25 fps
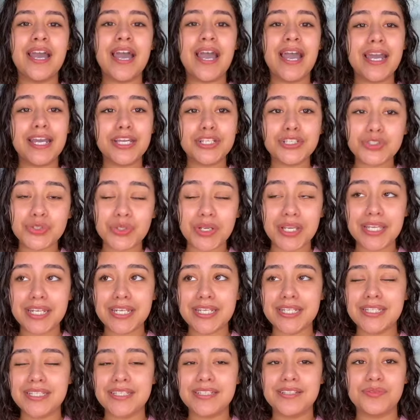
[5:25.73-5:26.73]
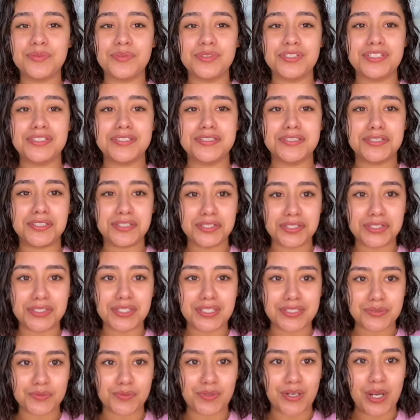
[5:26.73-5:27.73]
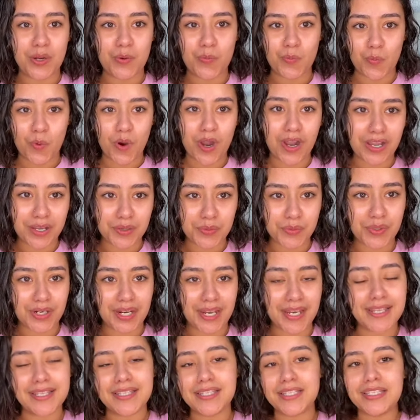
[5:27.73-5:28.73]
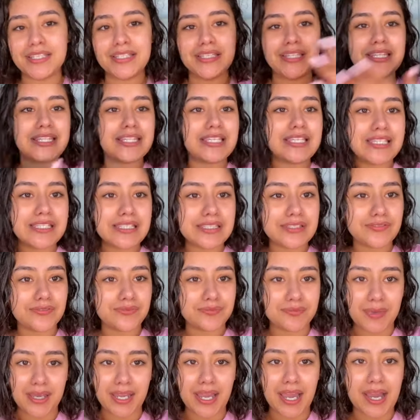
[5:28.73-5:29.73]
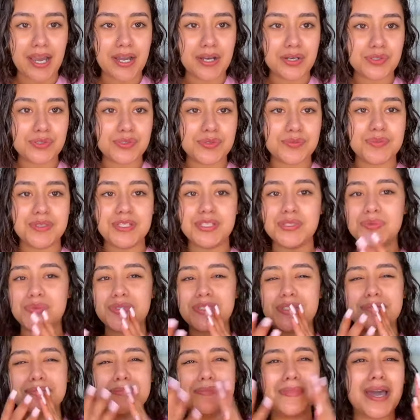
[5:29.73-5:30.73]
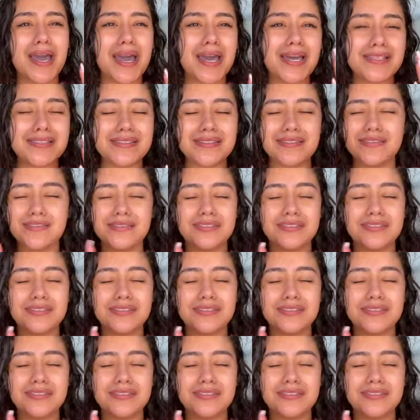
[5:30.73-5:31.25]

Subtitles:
hydrated, which is good. It's what I want when I leave my house because of the mask,